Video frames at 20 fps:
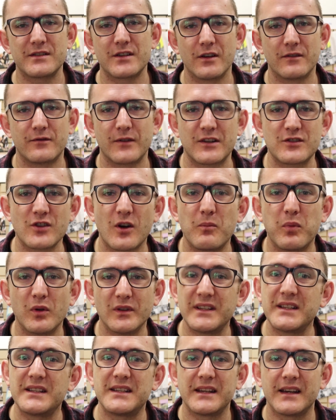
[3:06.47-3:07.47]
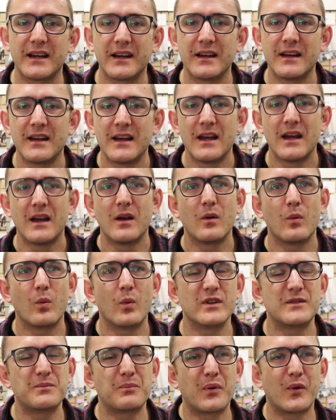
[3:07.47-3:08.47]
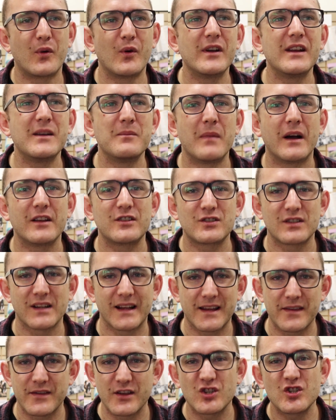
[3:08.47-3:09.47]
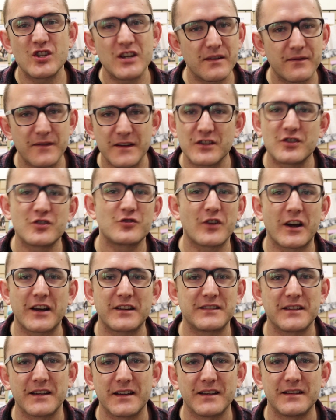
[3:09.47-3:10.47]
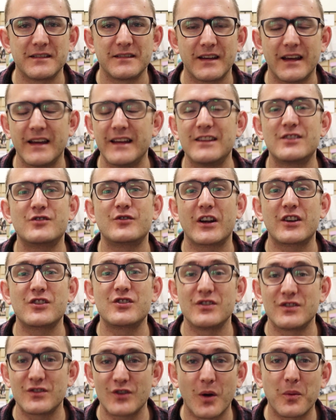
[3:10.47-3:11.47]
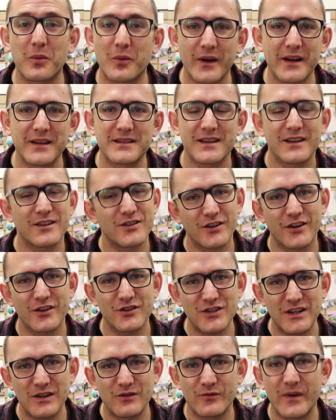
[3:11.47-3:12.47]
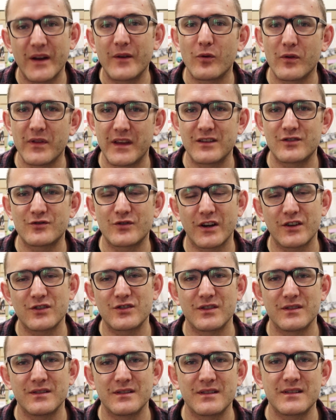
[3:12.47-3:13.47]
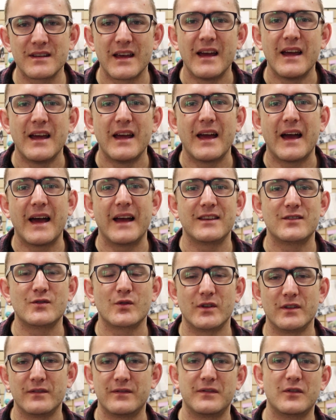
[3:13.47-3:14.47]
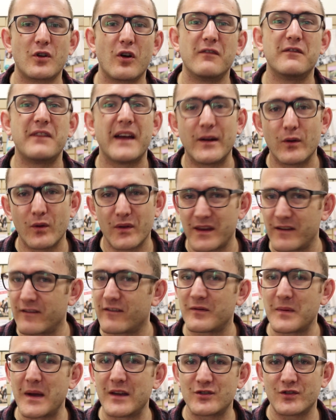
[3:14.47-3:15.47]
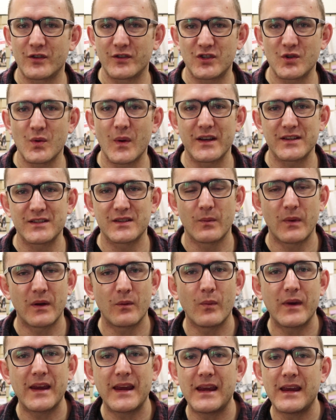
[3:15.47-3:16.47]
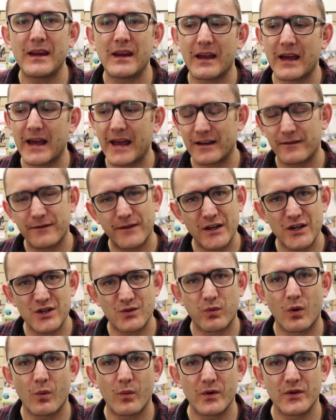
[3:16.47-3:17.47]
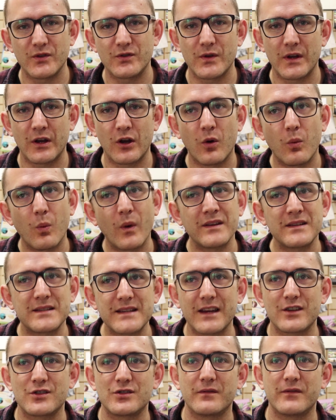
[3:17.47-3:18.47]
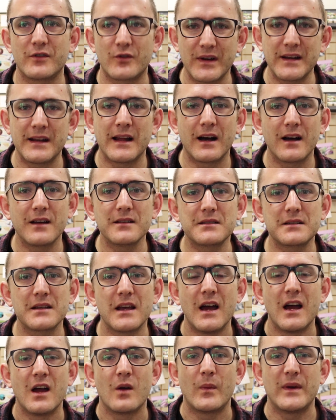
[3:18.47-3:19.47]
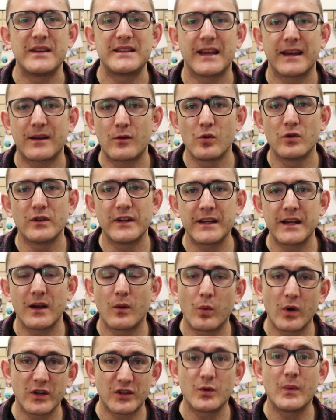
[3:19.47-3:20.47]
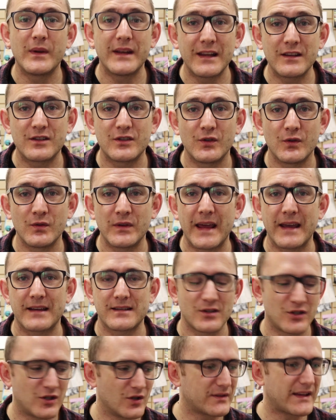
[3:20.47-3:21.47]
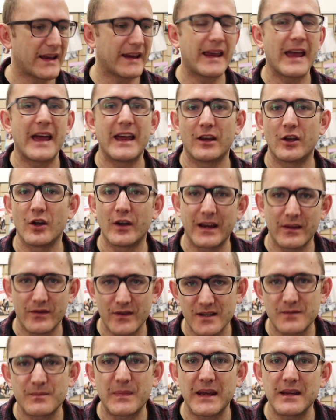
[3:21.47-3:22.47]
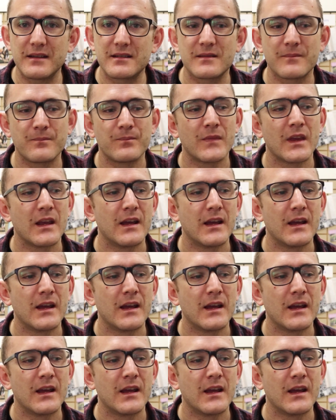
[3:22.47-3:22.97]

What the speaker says: So for example, Lydia was pretty much like the chief instructions operator. She read all the instructions and sort of conveyed all the information onto us. So when we had finished what we were doing on one section of the greenhouse, we'd say, cool, Lydia, what do we need to do next? And she'll say, okay, go get this piece.